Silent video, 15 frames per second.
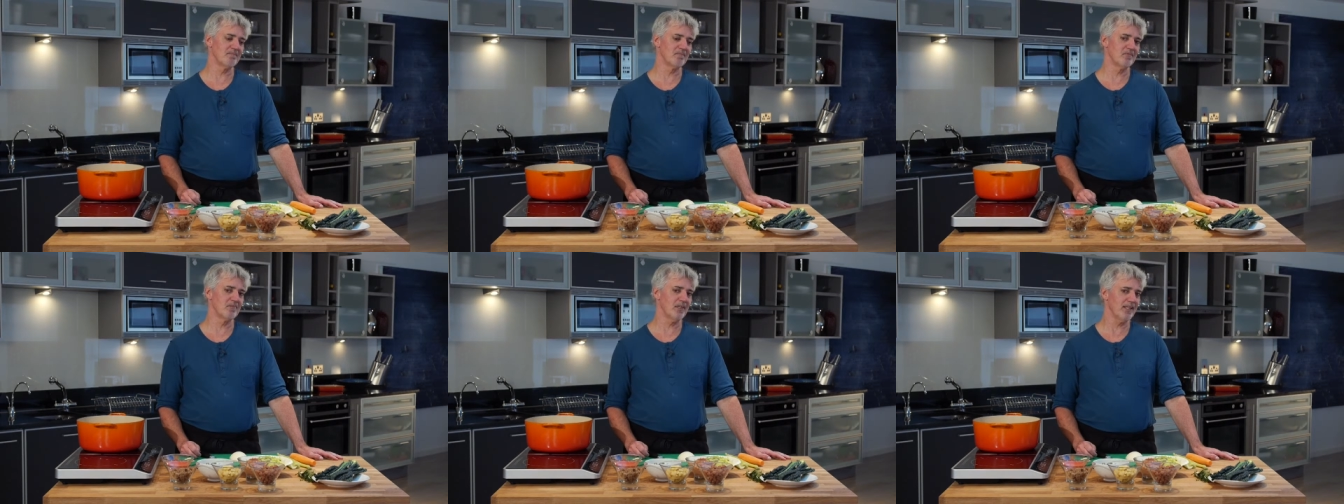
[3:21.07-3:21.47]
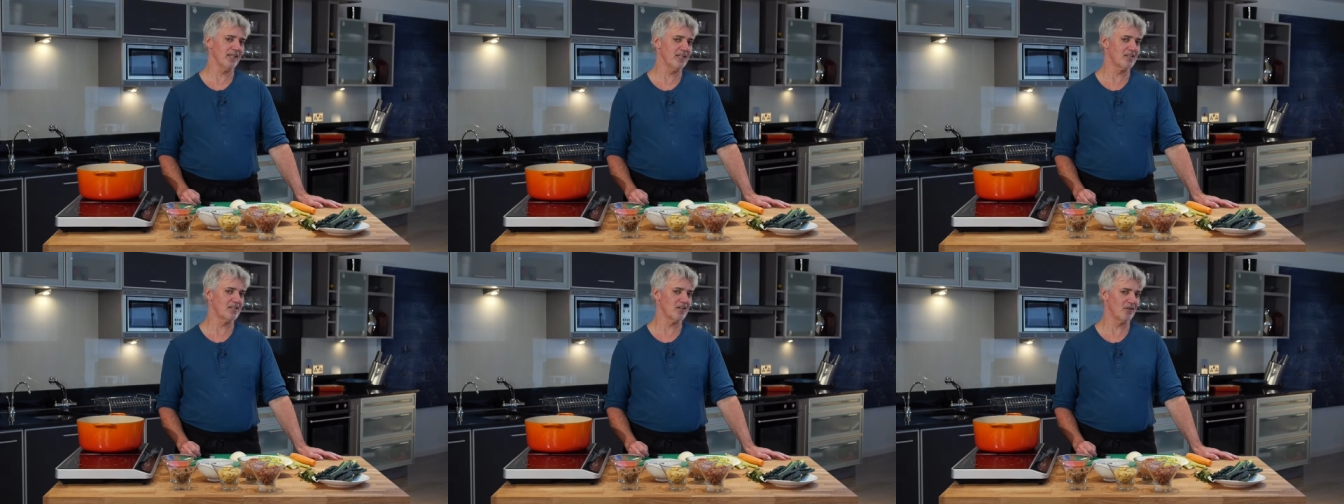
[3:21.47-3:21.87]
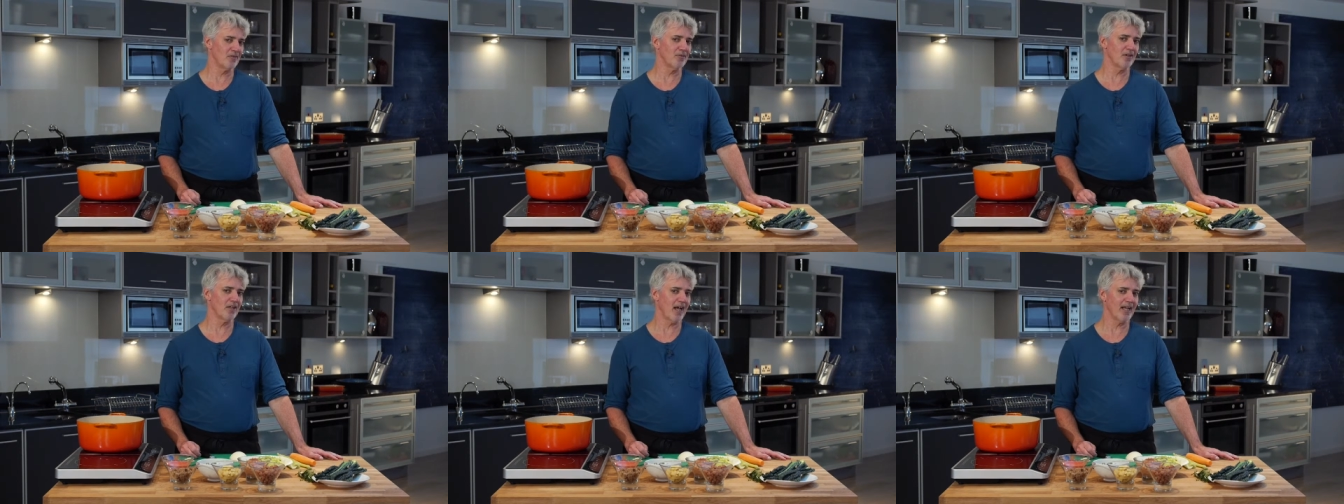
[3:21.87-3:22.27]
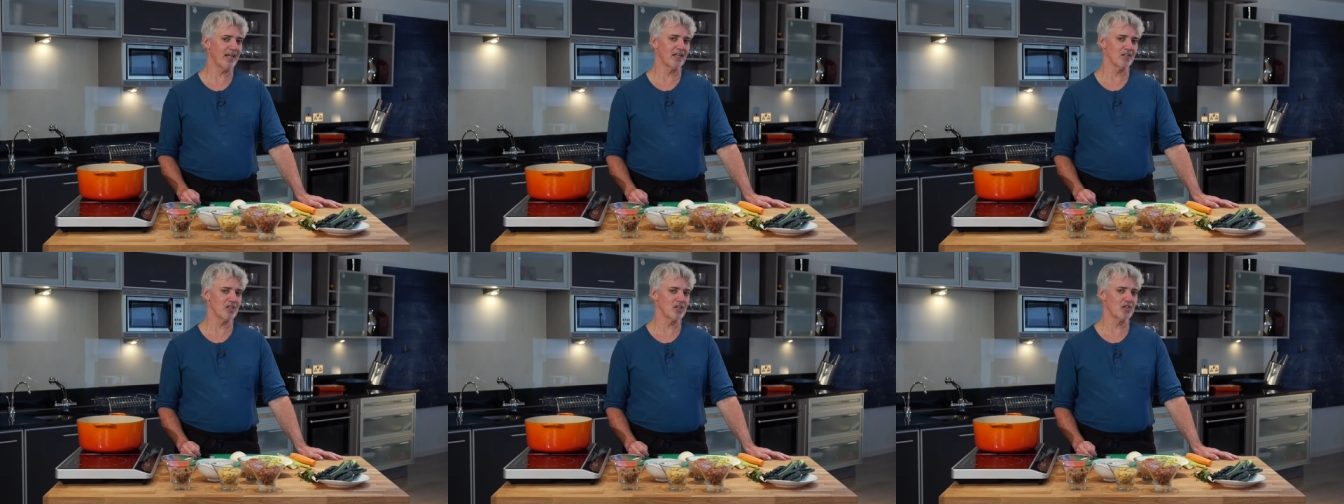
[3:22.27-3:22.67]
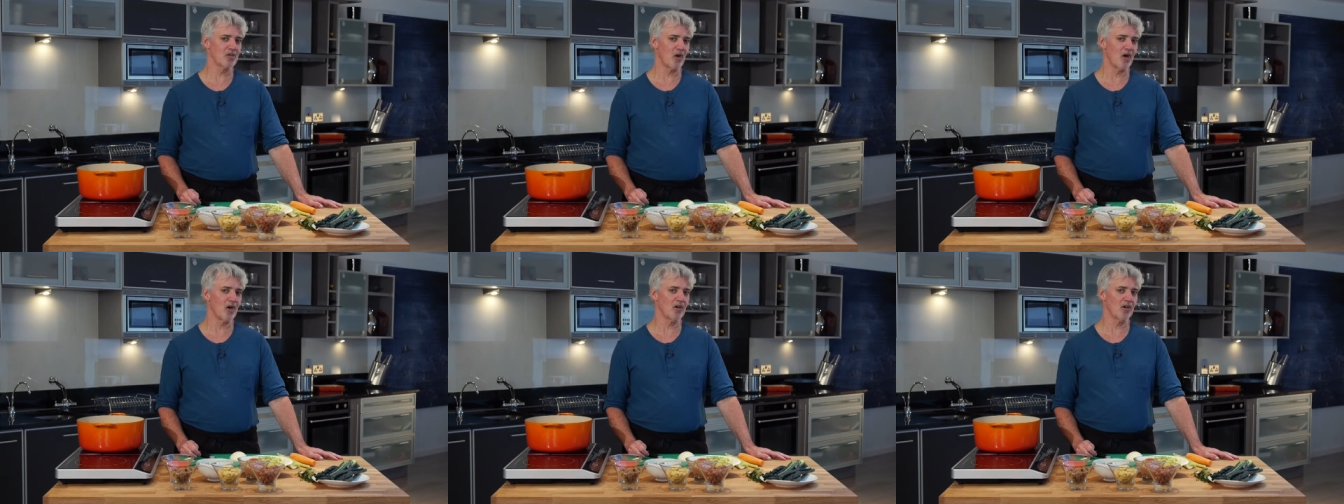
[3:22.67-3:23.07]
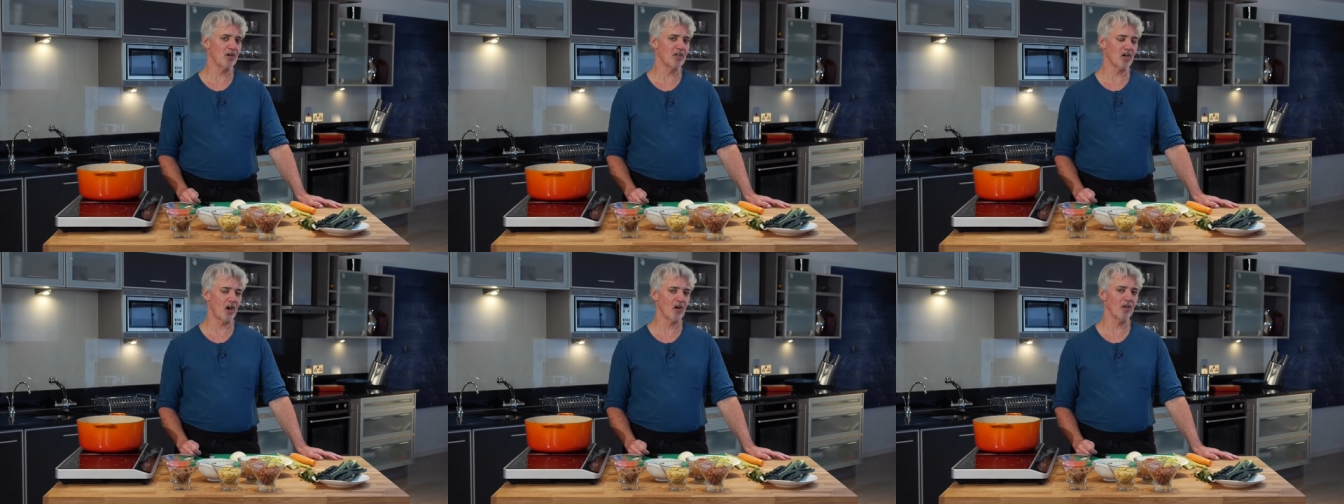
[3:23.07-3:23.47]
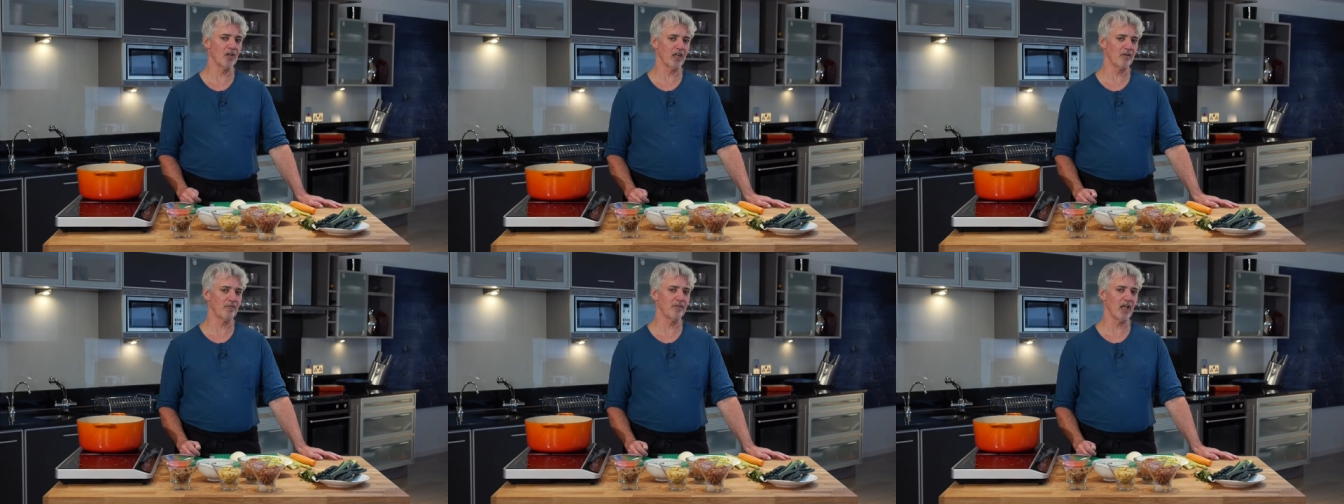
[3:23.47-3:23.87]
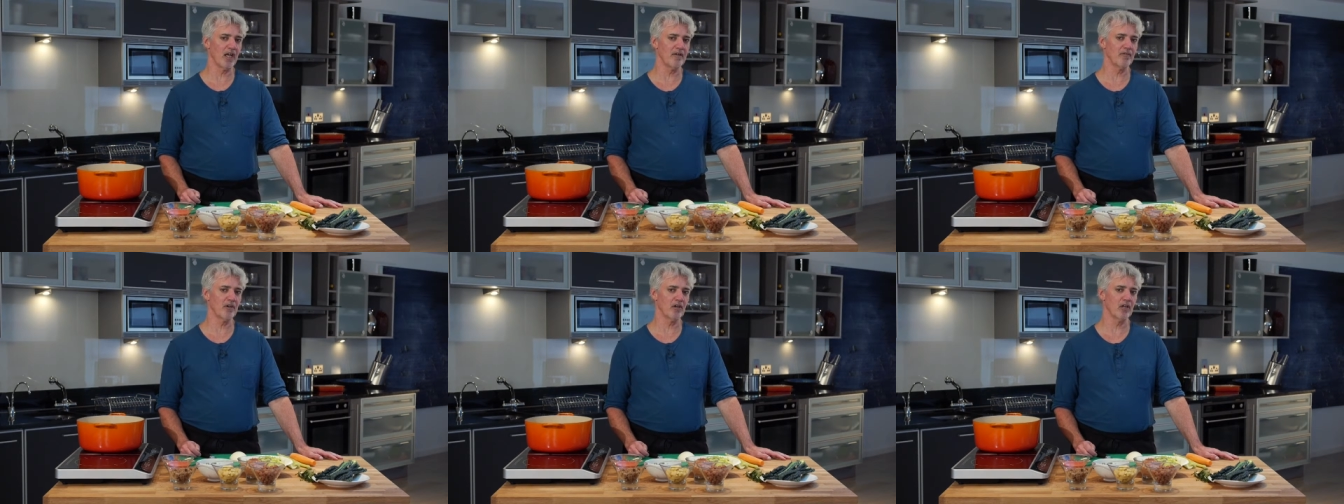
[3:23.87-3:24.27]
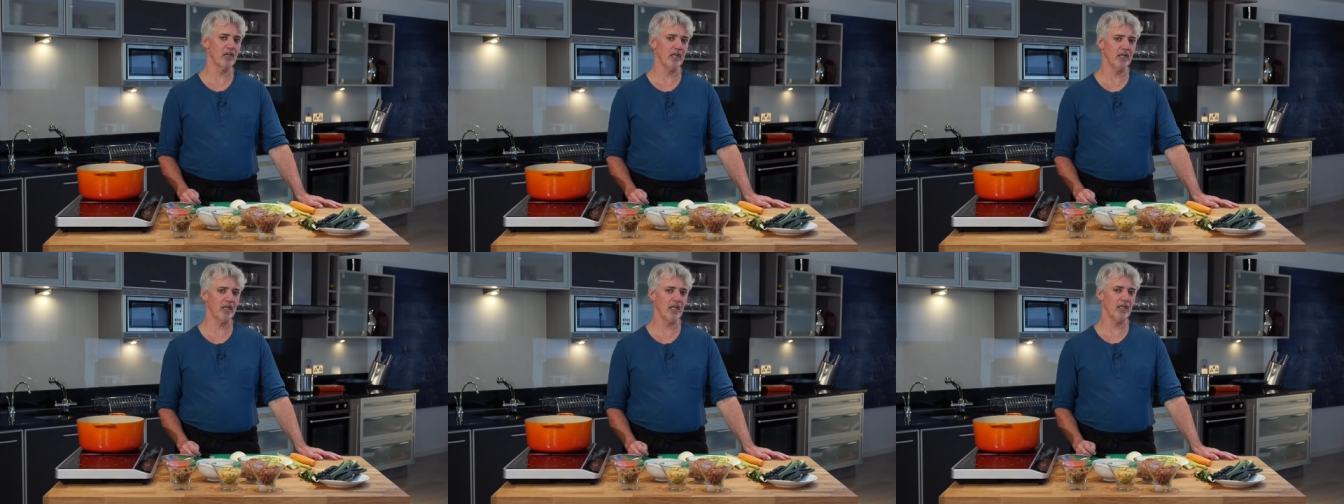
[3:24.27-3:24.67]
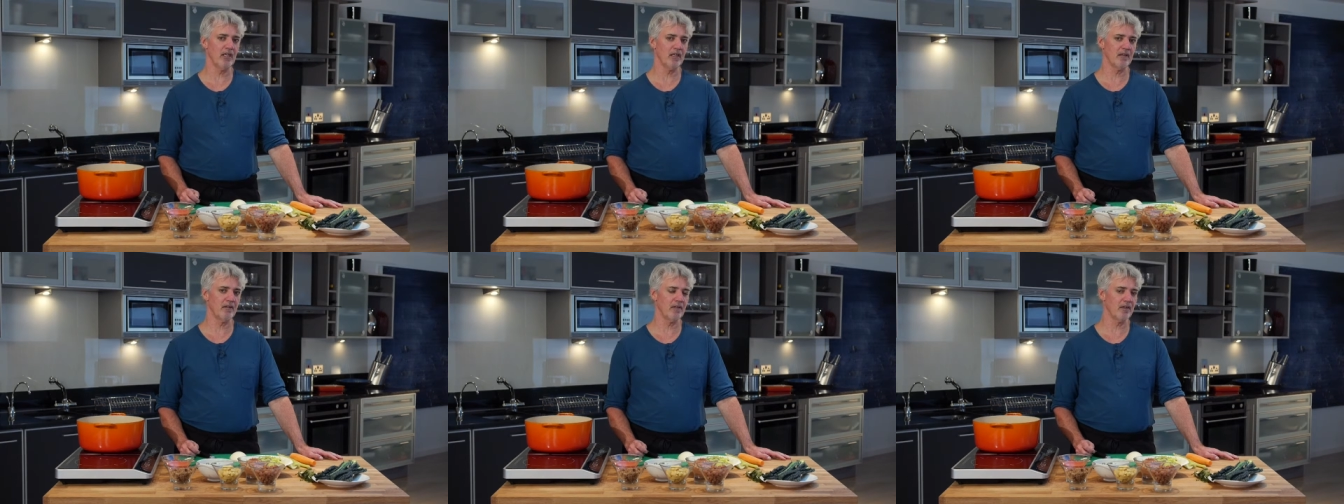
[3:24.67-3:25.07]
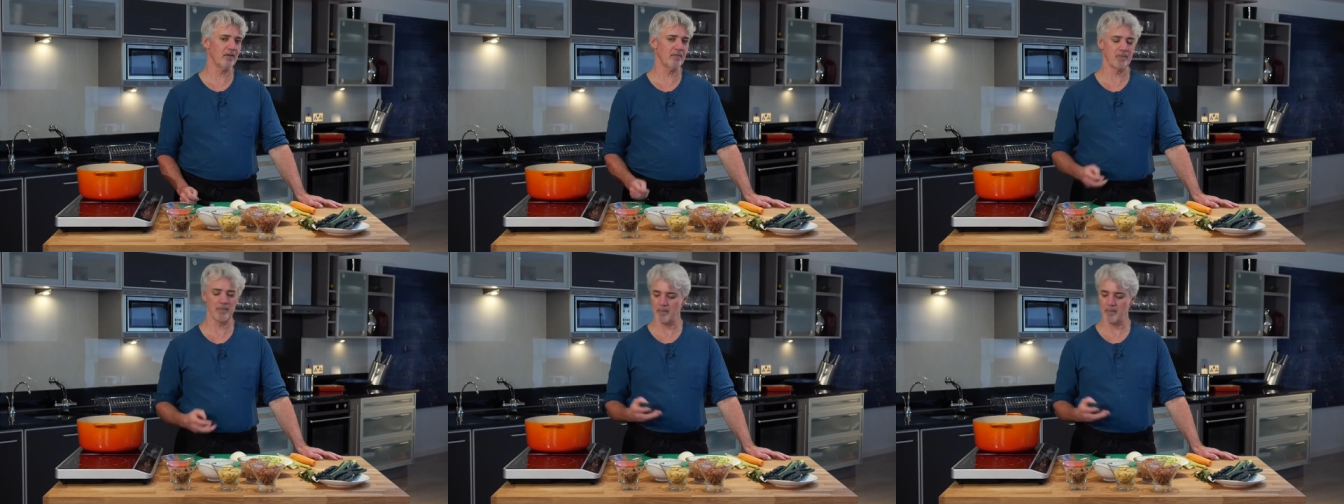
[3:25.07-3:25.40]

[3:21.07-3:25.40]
really don't like a strong garlic flavor in any of the